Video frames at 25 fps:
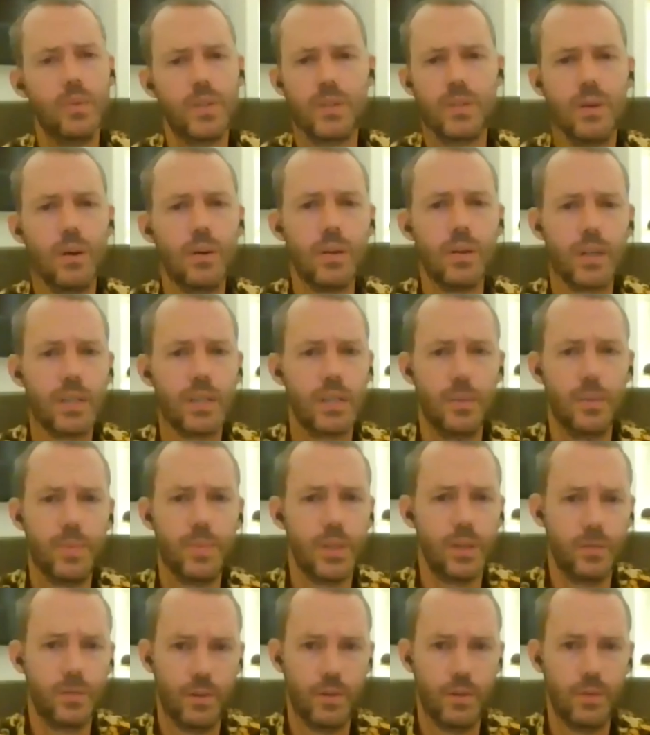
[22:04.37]
not
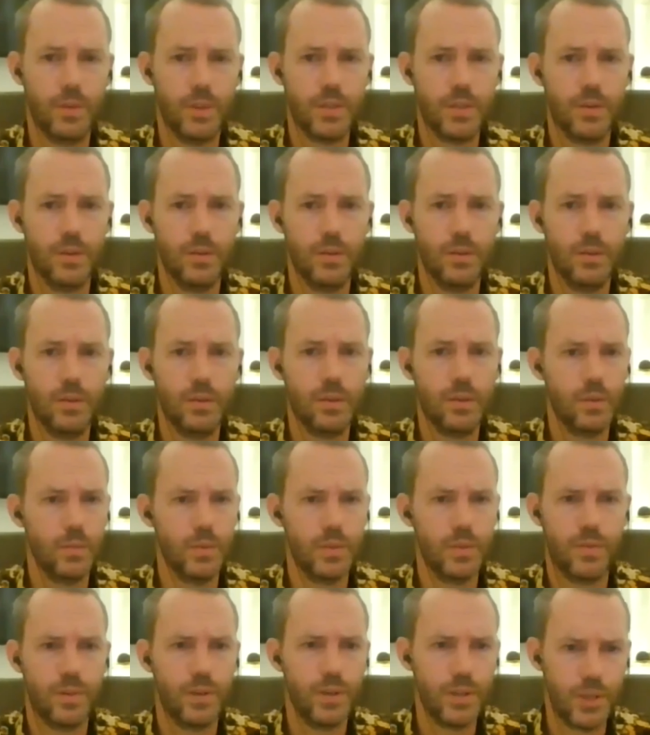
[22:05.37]
accepting of her return, that
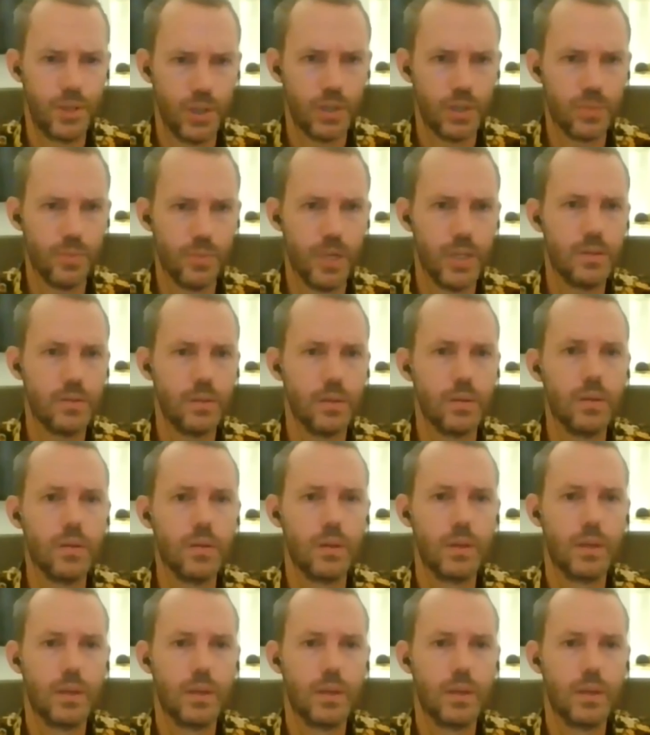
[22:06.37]
was very judgmental,